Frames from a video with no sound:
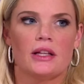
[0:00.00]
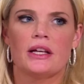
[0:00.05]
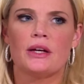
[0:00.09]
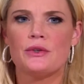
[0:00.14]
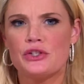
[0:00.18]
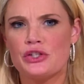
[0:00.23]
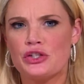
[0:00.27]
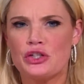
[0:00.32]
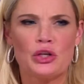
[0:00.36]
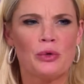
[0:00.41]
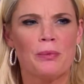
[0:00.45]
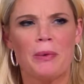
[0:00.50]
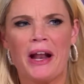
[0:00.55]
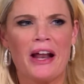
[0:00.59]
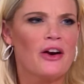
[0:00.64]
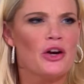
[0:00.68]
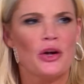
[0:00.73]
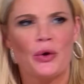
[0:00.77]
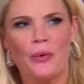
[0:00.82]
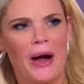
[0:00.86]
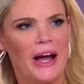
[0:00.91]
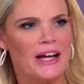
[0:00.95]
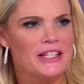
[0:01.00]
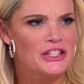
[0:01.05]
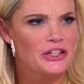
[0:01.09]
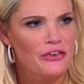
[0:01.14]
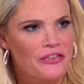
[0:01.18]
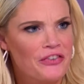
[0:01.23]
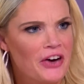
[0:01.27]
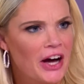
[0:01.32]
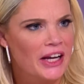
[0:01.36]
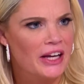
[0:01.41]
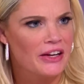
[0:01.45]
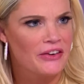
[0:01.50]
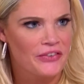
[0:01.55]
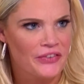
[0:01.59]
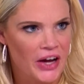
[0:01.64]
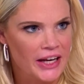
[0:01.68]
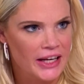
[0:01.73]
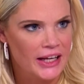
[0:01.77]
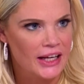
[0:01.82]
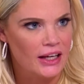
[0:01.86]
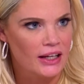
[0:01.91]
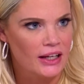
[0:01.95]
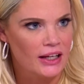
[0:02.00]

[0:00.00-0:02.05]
down at the next couple's tell all.